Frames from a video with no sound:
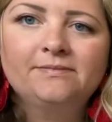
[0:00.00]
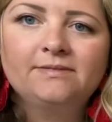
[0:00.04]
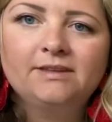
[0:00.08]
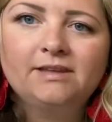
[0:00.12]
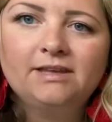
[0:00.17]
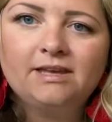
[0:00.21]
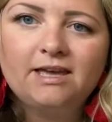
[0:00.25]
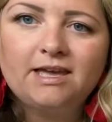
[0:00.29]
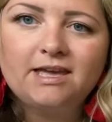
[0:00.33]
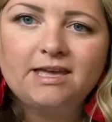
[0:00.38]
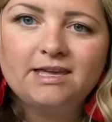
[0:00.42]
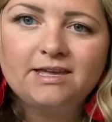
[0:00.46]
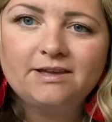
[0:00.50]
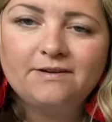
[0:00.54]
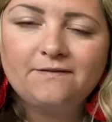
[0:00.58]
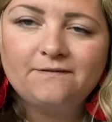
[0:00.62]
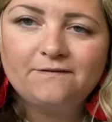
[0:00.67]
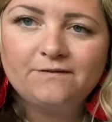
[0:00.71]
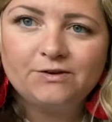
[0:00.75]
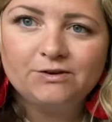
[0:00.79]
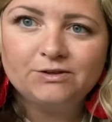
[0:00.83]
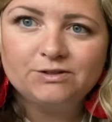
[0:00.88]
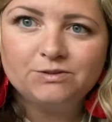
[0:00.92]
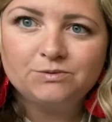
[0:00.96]
Okay,
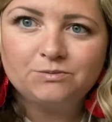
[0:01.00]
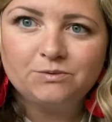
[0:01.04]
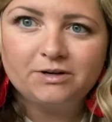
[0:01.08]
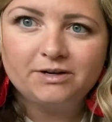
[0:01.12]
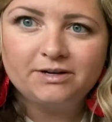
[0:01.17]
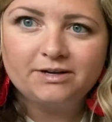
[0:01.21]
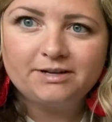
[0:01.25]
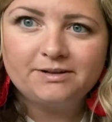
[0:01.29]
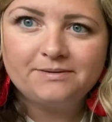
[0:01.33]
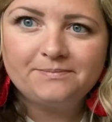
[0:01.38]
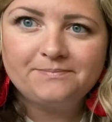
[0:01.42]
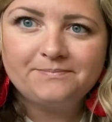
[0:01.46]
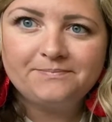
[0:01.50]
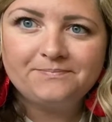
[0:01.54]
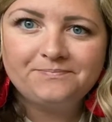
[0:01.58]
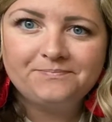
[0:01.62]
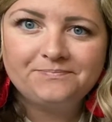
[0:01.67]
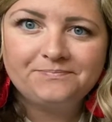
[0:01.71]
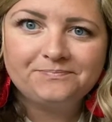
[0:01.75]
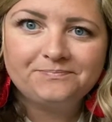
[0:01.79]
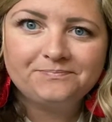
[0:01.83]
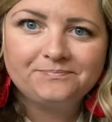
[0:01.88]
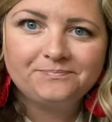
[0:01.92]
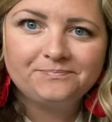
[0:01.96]
first word.
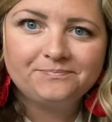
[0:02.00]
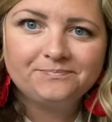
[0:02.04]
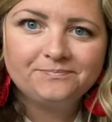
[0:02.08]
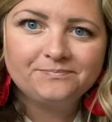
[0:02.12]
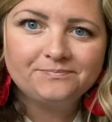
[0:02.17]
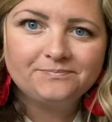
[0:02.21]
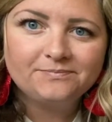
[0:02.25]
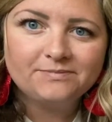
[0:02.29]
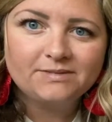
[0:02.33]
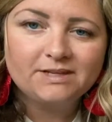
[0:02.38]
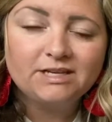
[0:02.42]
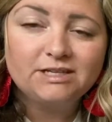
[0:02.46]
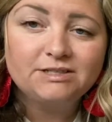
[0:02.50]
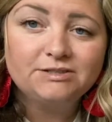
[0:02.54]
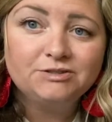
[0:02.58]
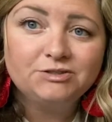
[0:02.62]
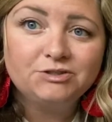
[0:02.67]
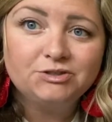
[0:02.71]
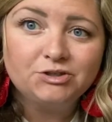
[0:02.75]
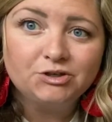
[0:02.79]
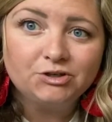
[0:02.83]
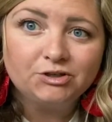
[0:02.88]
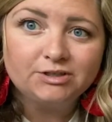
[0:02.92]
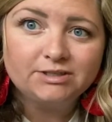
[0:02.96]

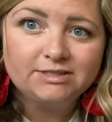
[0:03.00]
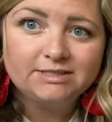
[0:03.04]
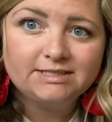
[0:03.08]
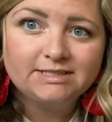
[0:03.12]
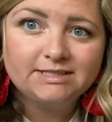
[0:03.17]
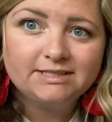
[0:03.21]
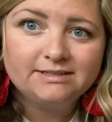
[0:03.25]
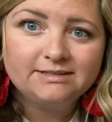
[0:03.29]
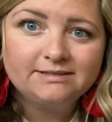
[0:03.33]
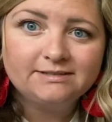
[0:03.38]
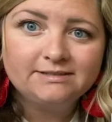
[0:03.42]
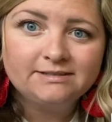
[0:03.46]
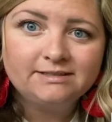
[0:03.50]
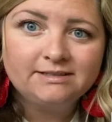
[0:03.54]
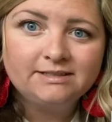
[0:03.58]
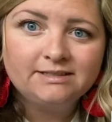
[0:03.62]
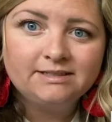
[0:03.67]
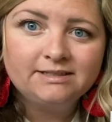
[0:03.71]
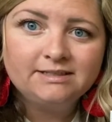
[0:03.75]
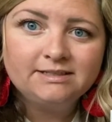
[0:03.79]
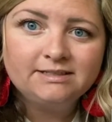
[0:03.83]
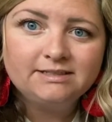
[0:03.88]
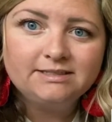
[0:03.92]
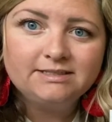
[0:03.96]
Dirt.
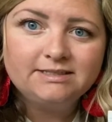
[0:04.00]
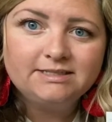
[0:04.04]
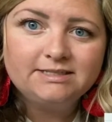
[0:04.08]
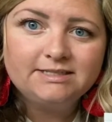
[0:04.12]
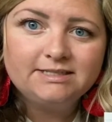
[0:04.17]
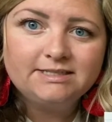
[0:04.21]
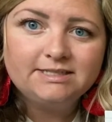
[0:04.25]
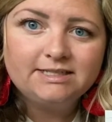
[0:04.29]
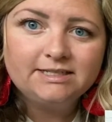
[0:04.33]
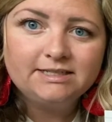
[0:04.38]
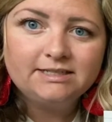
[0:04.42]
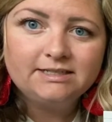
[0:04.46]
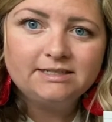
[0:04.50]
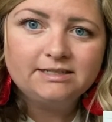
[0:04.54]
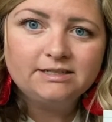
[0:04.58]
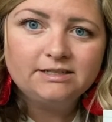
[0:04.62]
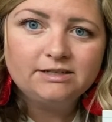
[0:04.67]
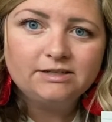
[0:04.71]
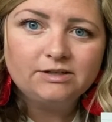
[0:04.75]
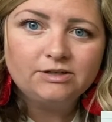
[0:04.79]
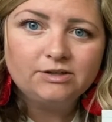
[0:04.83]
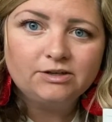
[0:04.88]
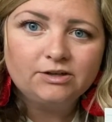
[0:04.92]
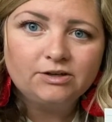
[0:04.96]

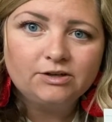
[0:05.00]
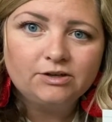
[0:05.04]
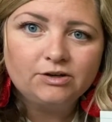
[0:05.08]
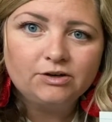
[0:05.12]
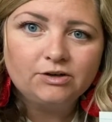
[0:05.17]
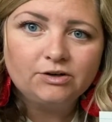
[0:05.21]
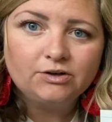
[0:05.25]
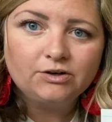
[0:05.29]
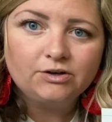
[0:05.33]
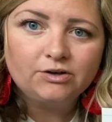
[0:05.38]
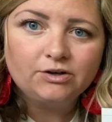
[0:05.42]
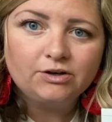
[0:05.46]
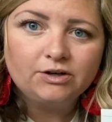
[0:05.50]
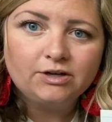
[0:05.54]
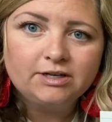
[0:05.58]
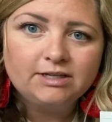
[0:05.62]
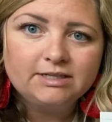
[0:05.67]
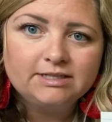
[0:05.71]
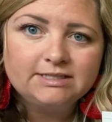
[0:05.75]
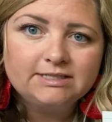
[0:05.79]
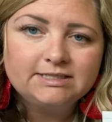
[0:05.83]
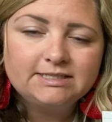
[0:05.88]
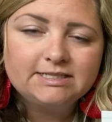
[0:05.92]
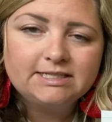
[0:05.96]
D-er.
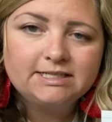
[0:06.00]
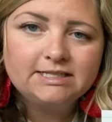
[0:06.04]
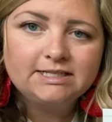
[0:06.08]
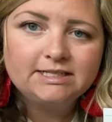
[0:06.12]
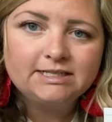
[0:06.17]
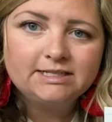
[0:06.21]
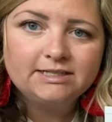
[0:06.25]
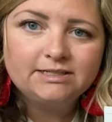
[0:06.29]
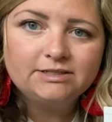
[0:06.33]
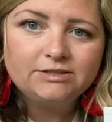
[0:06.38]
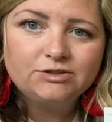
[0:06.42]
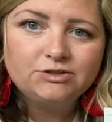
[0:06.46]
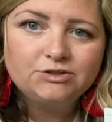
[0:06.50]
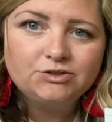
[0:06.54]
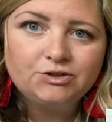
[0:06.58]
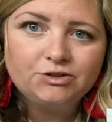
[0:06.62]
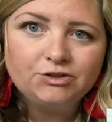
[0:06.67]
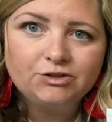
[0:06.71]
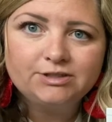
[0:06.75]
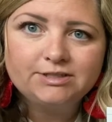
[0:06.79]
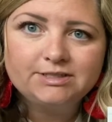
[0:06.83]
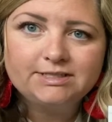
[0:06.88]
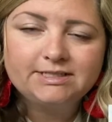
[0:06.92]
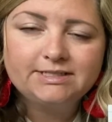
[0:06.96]

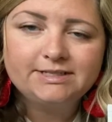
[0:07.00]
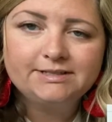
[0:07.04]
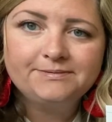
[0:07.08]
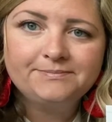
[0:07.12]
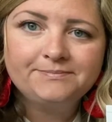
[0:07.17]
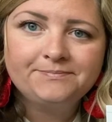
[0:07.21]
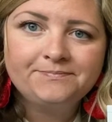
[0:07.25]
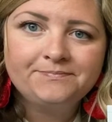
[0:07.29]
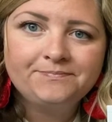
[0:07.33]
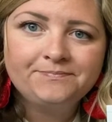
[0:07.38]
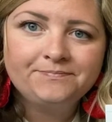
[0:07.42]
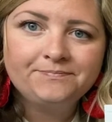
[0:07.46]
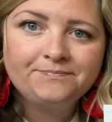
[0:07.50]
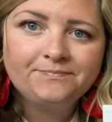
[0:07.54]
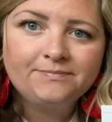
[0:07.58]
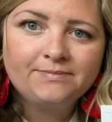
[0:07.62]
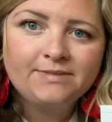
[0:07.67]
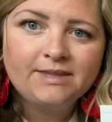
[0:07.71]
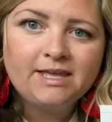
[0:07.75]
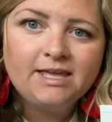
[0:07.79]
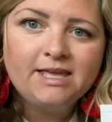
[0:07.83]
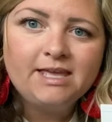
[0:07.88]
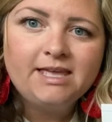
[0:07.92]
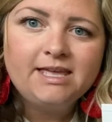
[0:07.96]
Dirt.
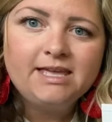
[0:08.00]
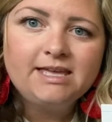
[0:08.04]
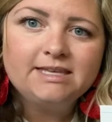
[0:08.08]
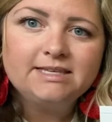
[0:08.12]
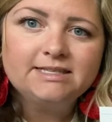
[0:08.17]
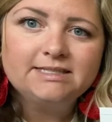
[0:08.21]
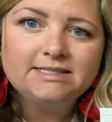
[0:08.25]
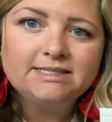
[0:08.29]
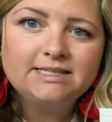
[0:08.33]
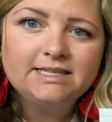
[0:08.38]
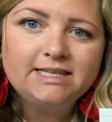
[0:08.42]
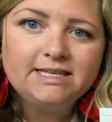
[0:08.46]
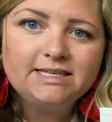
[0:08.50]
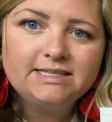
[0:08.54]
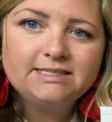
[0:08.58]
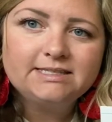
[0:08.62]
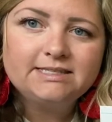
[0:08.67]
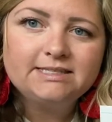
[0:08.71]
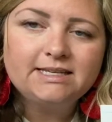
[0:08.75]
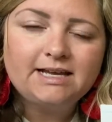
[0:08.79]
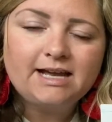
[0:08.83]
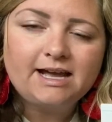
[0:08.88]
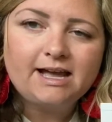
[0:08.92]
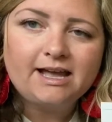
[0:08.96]
Is
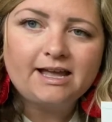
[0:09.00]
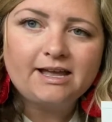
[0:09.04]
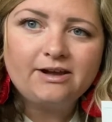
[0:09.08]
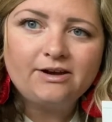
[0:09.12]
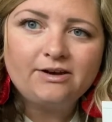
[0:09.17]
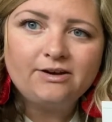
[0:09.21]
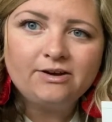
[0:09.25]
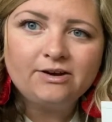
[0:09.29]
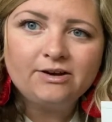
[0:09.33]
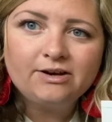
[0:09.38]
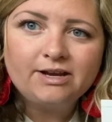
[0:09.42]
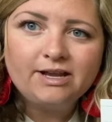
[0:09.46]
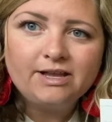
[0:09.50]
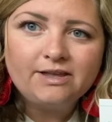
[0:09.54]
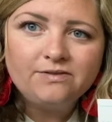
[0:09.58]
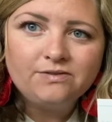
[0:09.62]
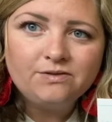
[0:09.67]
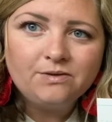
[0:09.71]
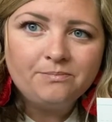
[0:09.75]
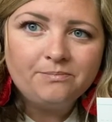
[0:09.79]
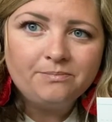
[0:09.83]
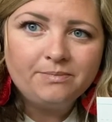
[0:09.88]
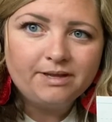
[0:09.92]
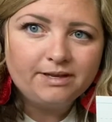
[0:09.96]
this IR in the
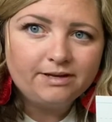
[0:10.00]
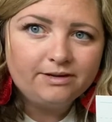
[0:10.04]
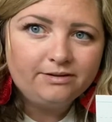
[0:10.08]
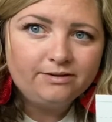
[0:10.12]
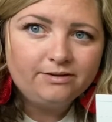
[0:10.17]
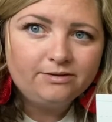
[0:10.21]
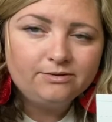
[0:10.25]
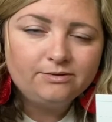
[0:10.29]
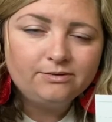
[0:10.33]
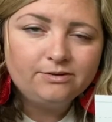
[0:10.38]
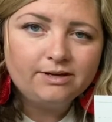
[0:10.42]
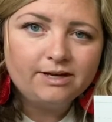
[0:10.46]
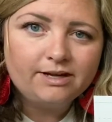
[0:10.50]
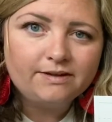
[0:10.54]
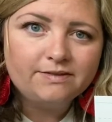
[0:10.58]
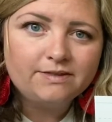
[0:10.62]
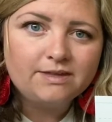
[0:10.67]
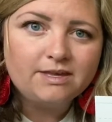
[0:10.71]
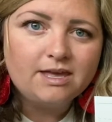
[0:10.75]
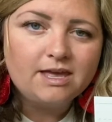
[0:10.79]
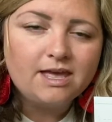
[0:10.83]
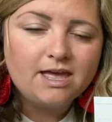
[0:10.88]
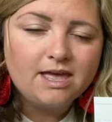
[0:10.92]
middle or at the